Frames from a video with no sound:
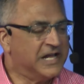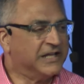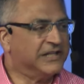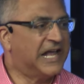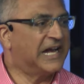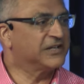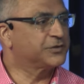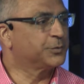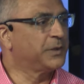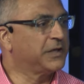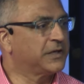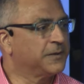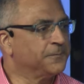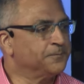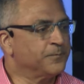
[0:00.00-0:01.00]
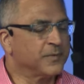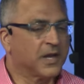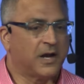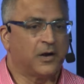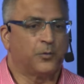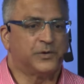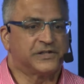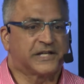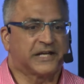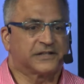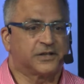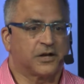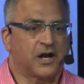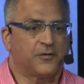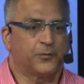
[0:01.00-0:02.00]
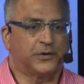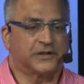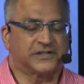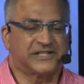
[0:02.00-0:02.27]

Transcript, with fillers: Last week, uh, we kicked it off with